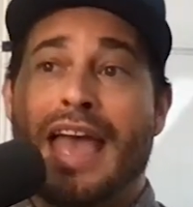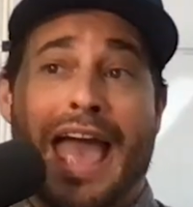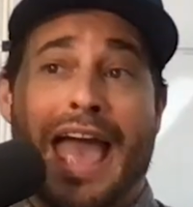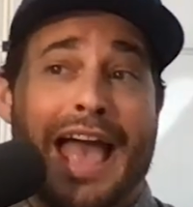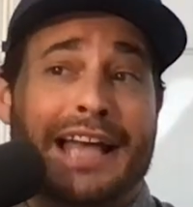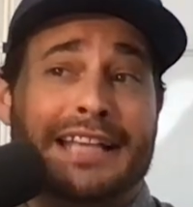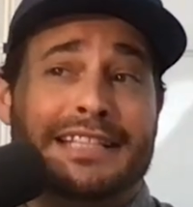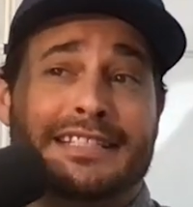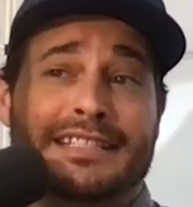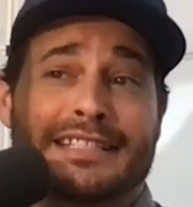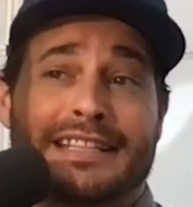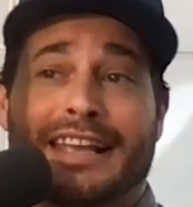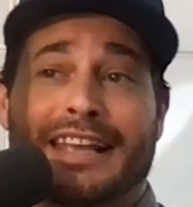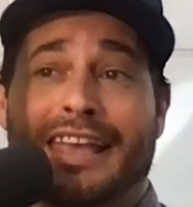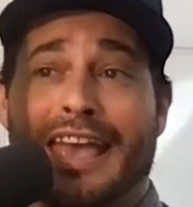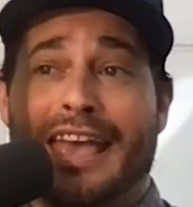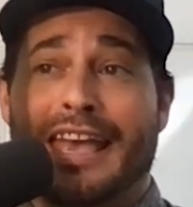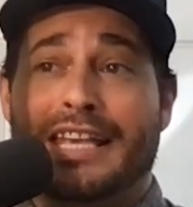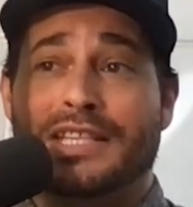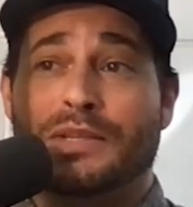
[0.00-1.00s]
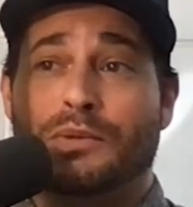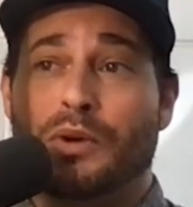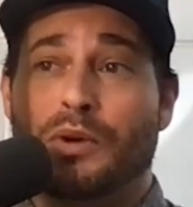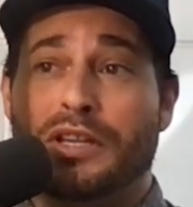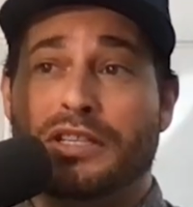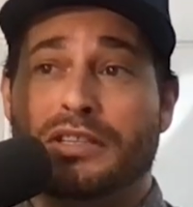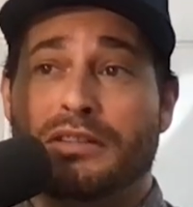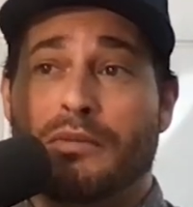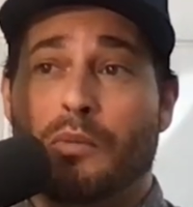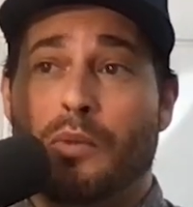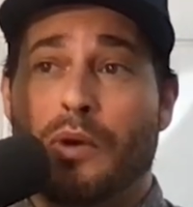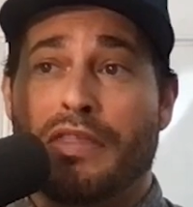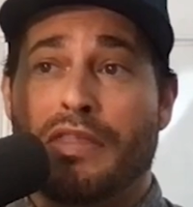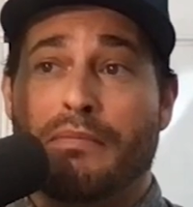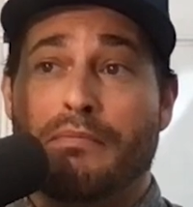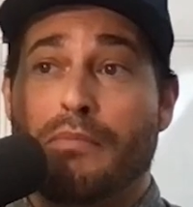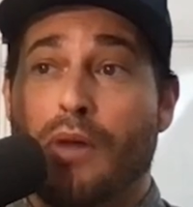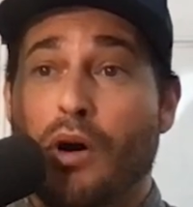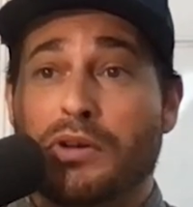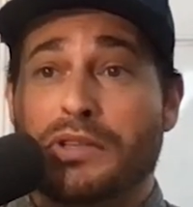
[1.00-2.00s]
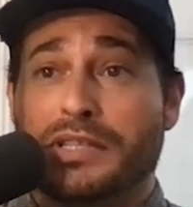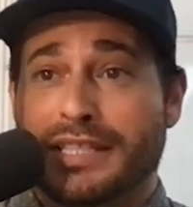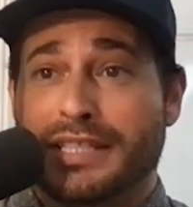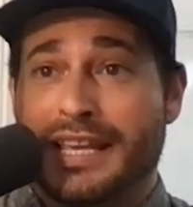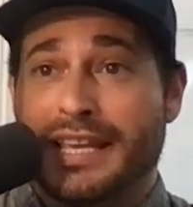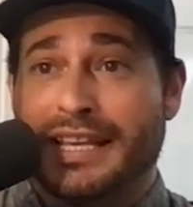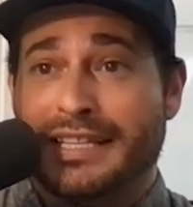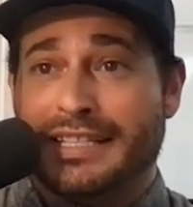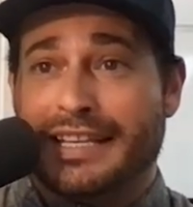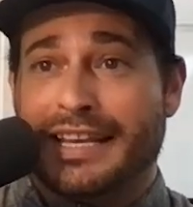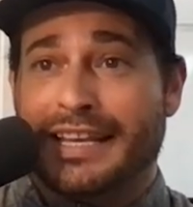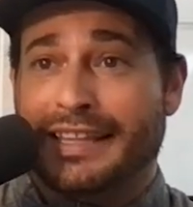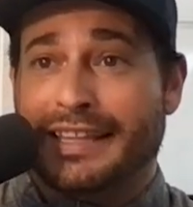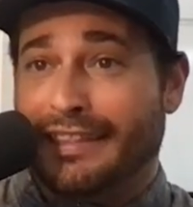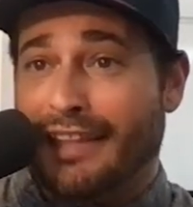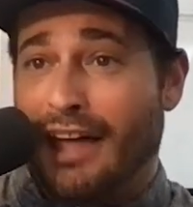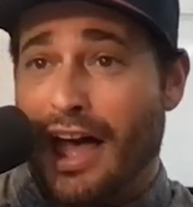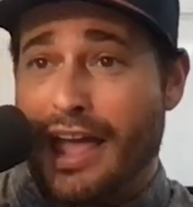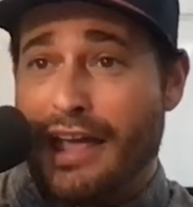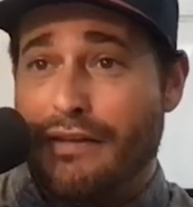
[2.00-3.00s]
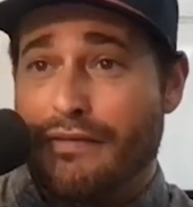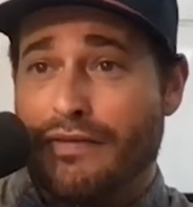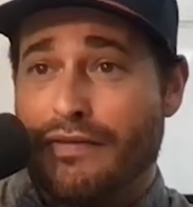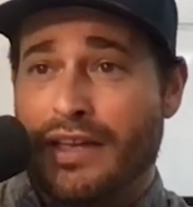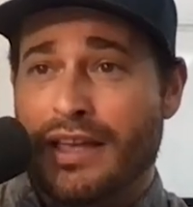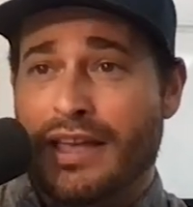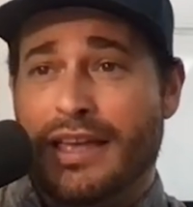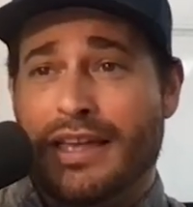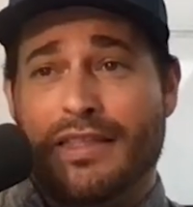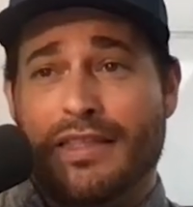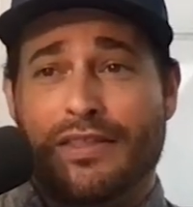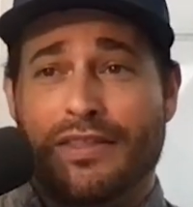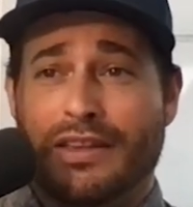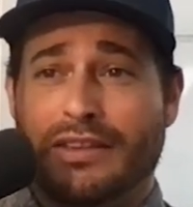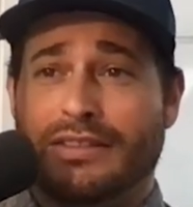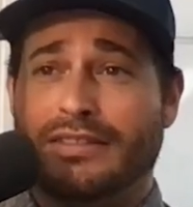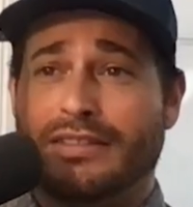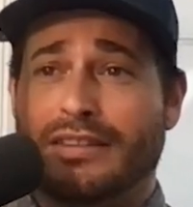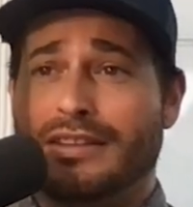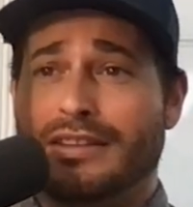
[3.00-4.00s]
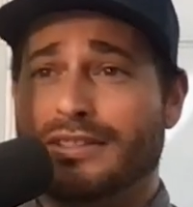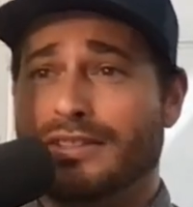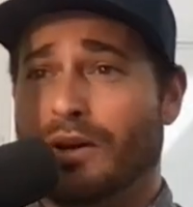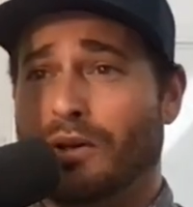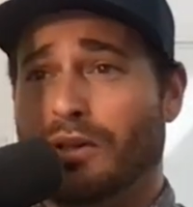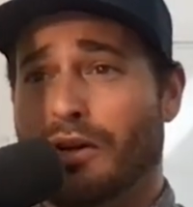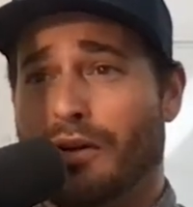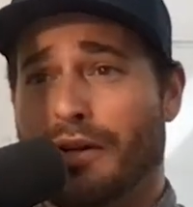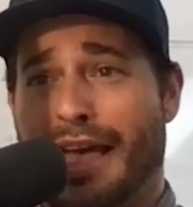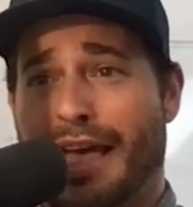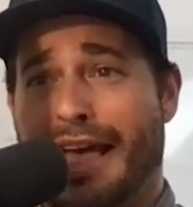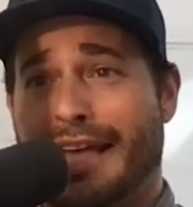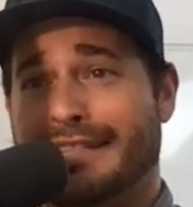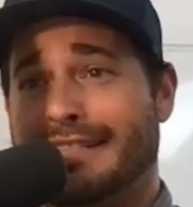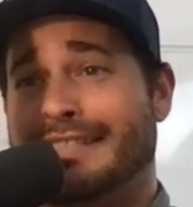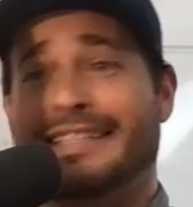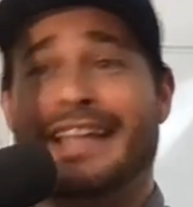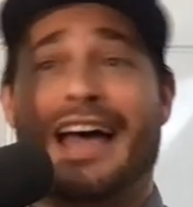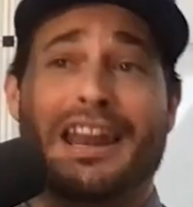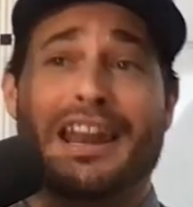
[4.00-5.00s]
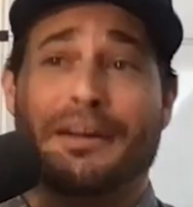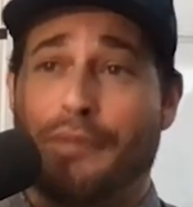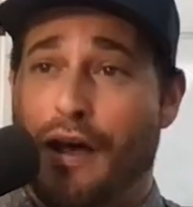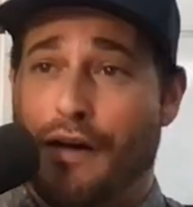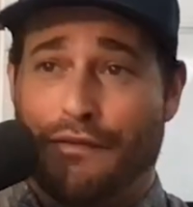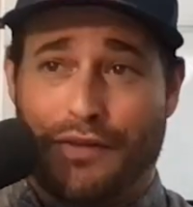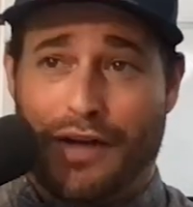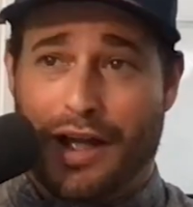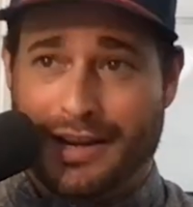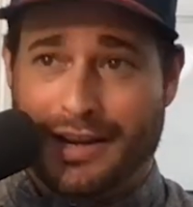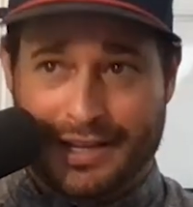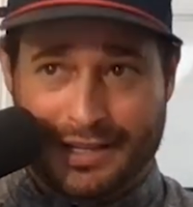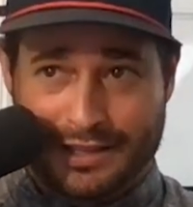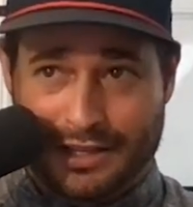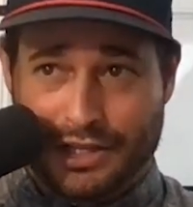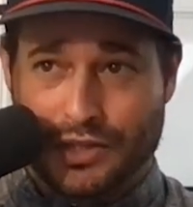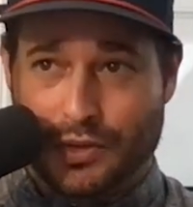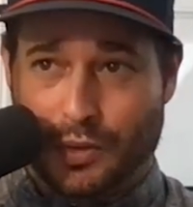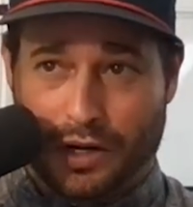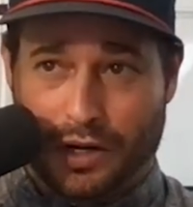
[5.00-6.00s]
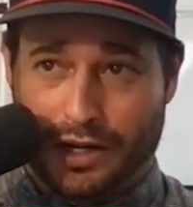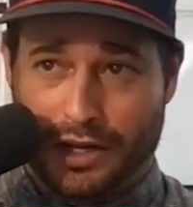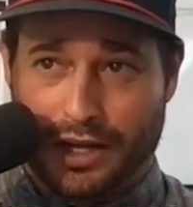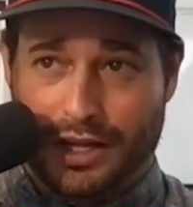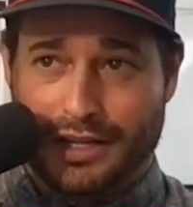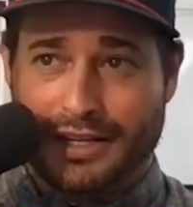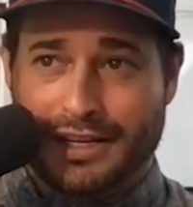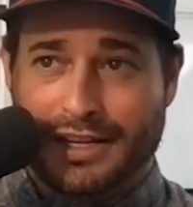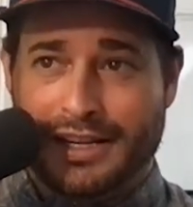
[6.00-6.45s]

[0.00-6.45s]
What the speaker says: As is the case with most things in life, this Solocast is not about finding the shortcut.